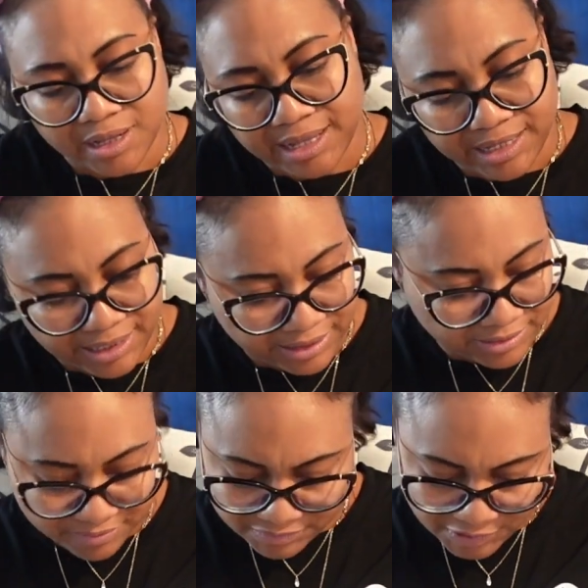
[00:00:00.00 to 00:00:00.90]

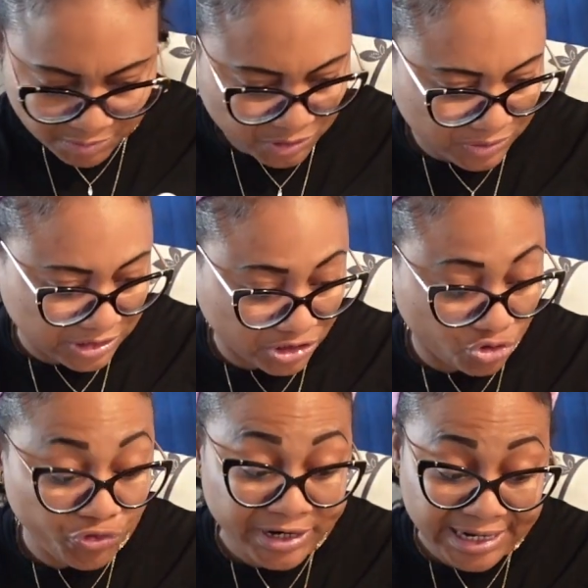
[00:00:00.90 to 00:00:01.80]
and how much was this?
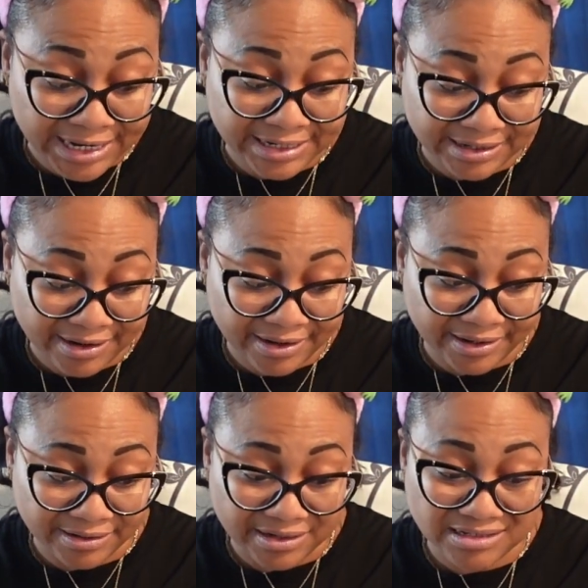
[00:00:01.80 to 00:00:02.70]

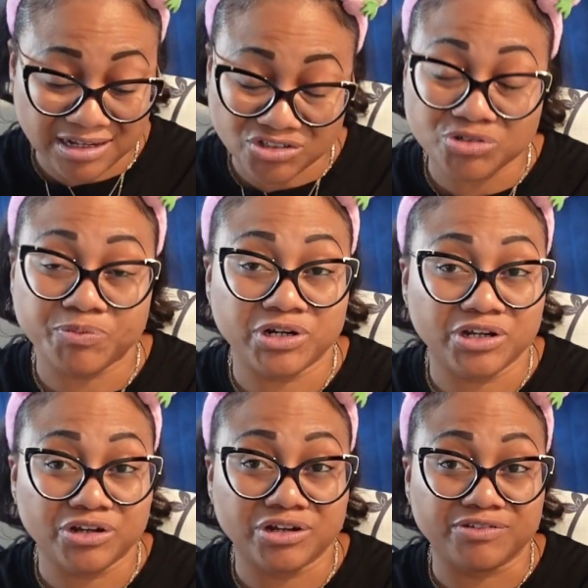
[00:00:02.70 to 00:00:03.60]
$3.99. That's actually pretty
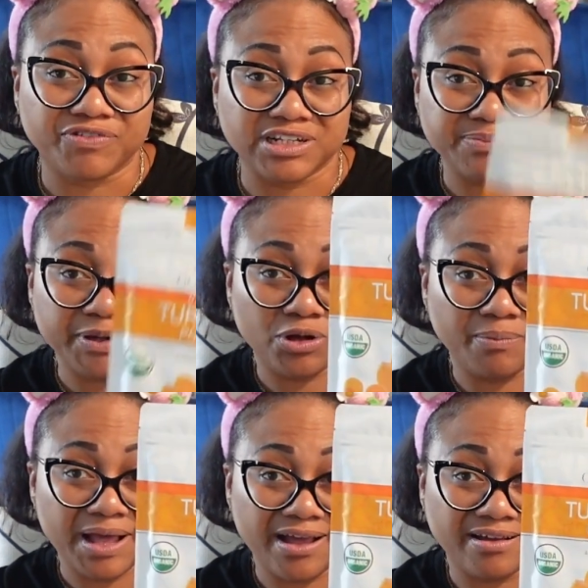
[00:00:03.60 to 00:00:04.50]
good for this big old
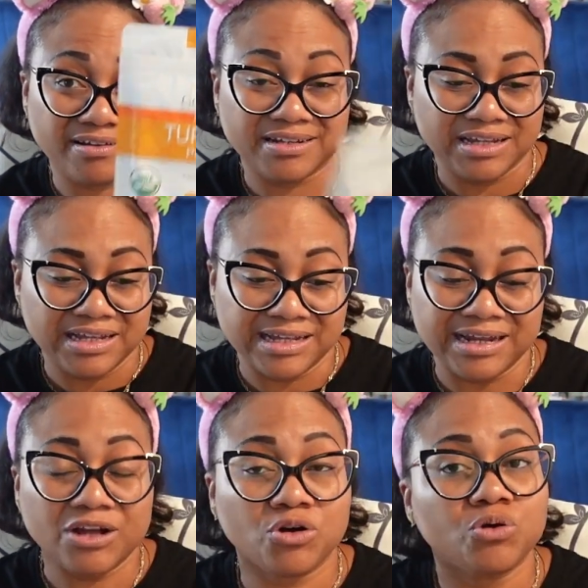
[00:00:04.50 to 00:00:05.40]
bag. And
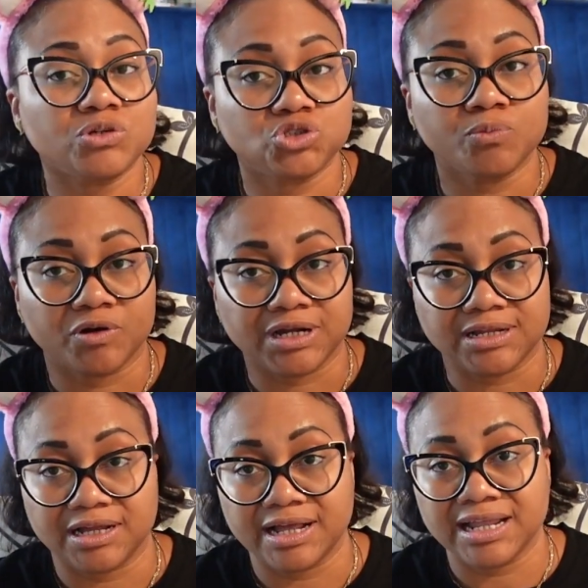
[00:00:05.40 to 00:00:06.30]
I cook with turmeric a
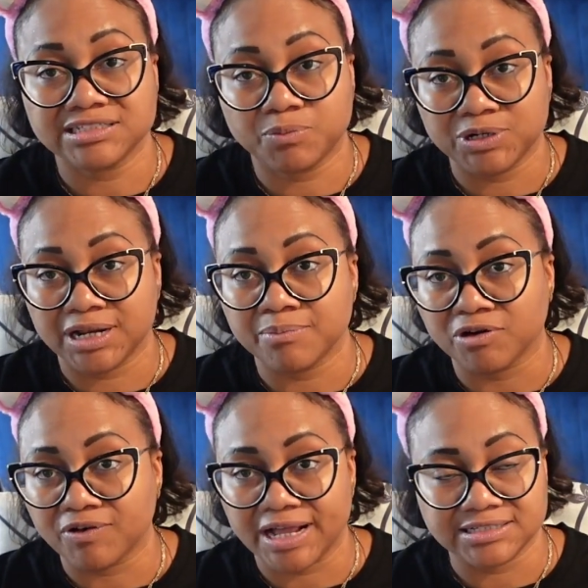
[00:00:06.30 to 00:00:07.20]
lot. I like to put it in my
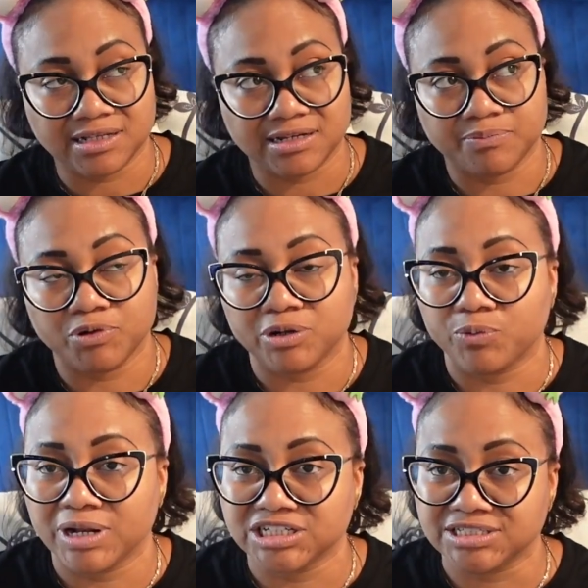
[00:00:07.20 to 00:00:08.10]
rice. I like to put it
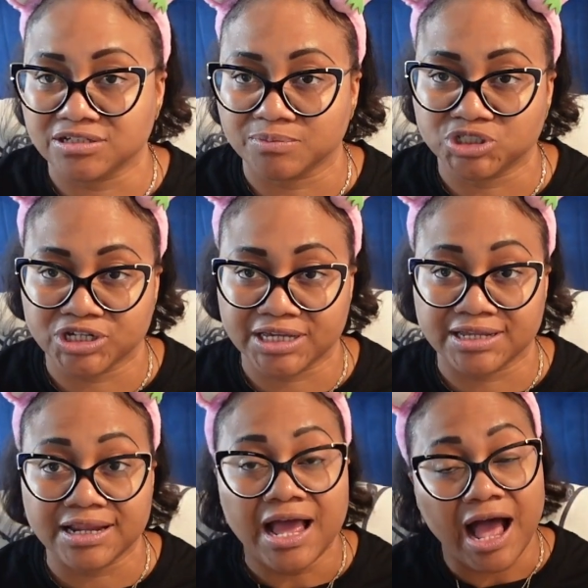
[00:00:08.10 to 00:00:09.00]
when I season up
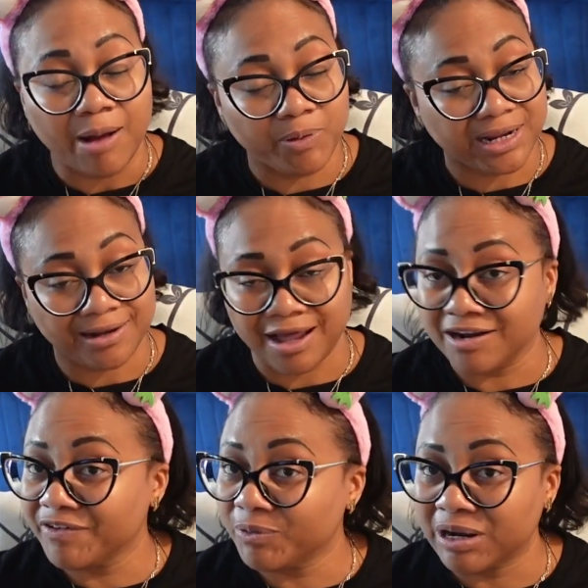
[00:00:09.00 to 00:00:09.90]
chicken. I put a lot
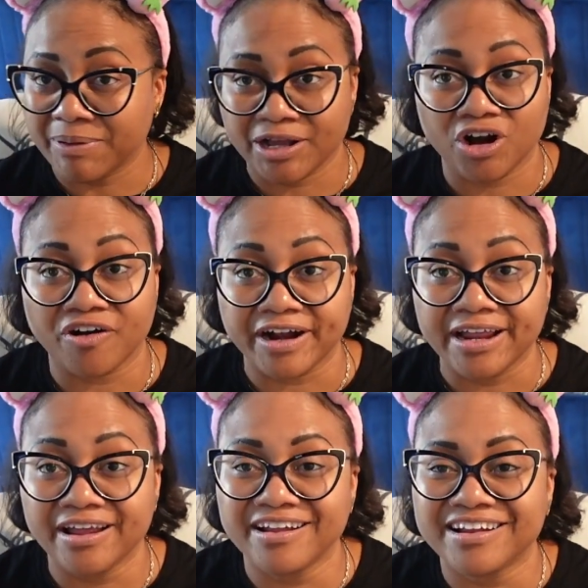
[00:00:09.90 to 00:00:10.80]
of it when I make curry.